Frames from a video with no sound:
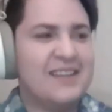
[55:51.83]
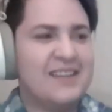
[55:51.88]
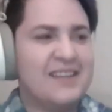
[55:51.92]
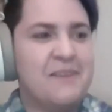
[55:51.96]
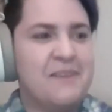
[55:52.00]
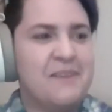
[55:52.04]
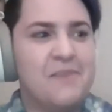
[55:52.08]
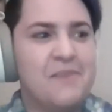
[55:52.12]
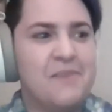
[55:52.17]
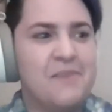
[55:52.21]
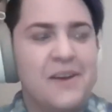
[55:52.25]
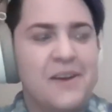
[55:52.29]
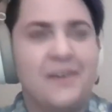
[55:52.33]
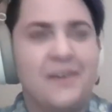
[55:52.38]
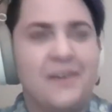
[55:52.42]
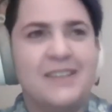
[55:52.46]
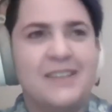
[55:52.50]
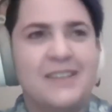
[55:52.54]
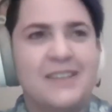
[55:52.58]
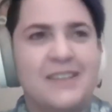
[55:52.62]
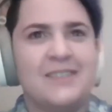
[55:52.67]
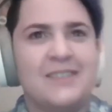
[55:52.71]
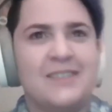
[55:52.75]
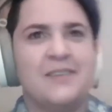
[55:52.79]
But no,
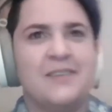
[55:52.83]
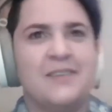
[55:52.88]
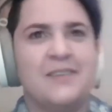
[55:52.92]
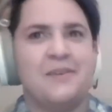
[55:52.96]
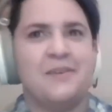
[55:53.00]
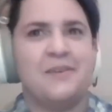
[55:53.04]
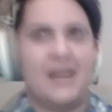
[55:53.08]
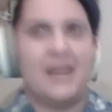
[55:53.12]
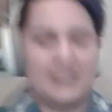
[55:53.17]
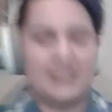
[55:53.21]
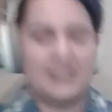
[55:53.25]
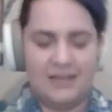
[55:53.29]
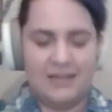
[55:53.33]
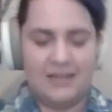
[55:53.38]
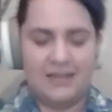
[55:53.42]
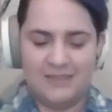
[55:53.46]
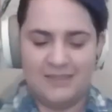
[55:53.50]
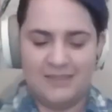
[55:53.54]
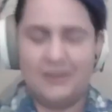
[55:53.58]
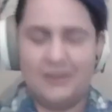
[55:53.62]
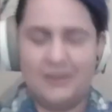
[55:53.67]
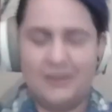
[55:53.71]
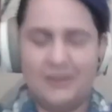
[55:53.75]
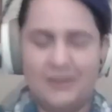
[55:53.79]
it's good. We actually have some
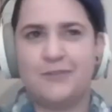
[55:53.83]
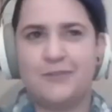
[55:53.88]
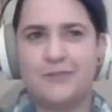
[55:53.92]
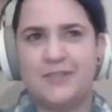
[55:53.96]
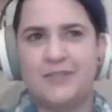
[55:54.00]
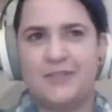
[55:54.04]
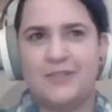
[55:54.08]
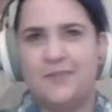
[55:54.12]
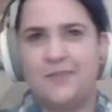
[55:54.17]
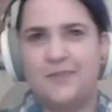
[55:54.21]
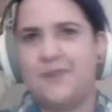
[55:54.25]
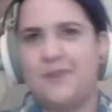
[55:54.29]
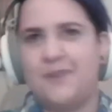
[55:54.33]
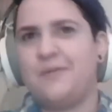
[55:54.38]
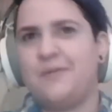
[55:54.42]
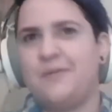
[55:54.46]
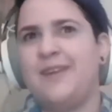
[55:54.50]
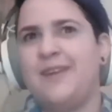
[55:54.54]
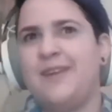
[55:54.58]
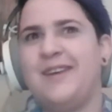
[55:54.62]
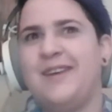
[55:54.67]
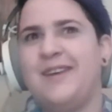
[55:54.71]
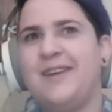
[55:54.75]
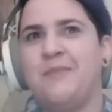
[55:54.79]
really interesting weather
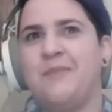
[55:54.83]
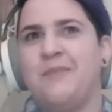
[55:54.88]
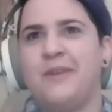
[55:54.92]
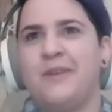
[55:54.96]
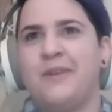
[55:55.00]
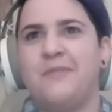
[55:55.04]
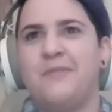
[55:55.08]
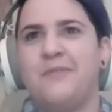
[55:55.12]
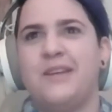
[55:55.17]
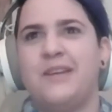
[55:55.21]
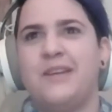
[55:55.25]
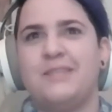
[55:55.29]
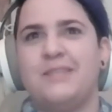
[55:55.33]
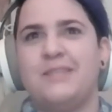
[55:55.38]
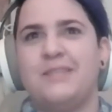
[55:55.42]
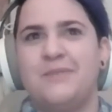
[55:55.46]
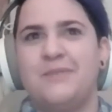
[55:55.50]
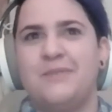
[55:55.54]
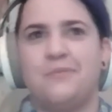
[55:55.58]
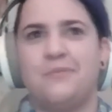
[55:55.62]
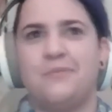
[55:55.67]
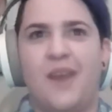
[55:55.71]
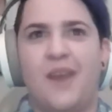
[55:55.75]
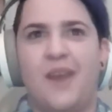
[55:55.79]
right now where it's
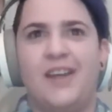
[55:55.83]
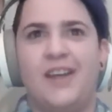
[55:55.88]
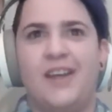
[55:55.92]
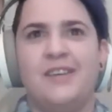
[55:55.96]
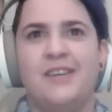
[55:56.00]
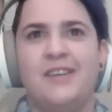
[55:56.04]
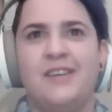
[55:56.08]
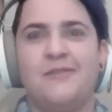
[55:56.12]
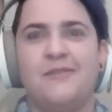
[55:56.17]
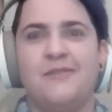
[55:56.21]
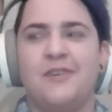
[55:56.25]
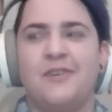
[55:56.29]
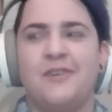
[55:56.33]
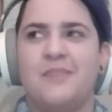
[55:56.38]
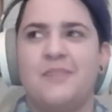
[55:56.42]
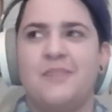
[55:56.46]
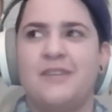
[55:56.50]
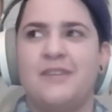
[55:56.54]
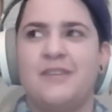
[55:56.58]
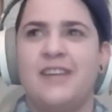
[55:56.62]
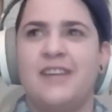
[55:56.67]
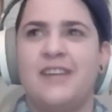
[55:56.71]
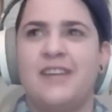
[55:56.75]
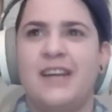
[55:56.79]
been raining for a couple
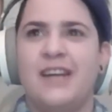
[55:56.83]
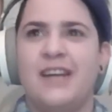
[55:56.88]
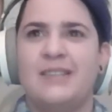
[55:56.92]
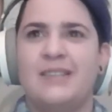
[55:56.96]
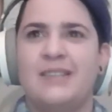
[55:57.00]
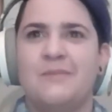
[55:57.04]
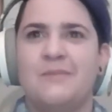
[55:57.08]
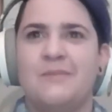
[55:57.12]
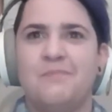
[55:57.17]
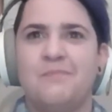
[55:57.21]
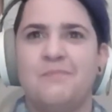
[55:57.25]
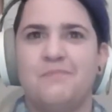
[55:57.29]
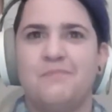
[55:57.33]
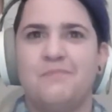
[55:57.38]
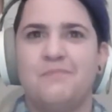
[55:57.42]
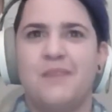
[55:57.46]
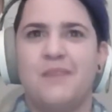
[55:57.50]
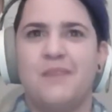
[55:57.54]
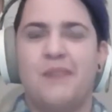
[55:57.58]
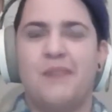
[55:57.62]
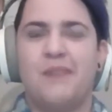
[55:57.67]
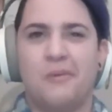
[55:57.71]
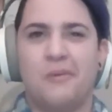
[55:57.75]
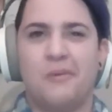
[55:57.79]
of days.
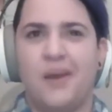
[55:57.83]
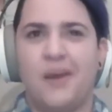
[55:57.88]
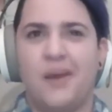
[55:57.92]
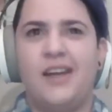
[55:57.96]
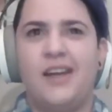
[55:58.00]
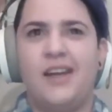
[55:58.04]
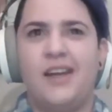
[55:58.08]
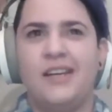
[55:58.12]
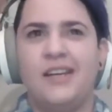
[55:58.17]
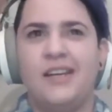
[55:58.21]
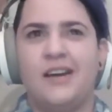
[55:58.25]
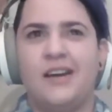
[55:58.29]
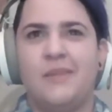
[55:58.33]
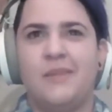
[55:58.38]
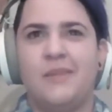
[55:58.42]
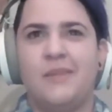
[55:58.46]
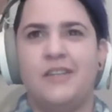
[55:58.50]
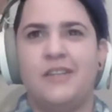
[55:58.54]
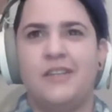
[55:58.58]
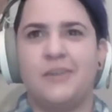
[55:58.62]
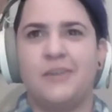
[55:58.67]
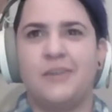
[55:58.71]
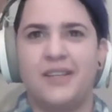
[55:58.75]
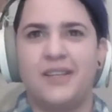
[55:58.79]
And by raining, I
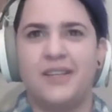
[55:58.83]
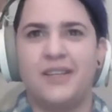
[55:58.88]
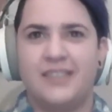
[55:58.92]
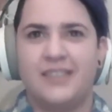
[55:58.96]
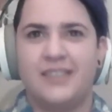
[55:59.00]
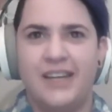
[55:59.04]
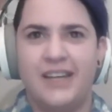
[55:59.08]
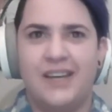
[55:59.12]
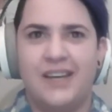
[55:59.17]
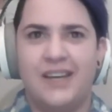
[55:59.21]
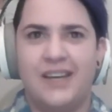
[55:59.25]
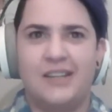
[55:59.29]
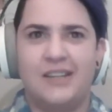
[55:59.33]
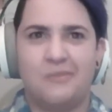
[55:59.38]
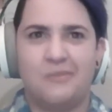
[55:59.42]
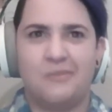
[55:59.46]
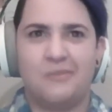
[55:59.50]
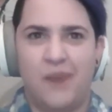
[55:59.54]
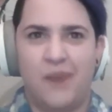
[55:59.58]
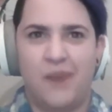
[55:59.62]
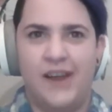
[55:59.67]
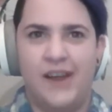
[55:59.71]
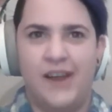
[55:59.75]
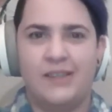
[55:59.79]
mean during the day it
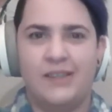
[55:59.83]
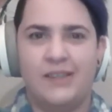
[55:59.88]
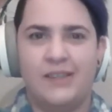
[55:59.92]
rains,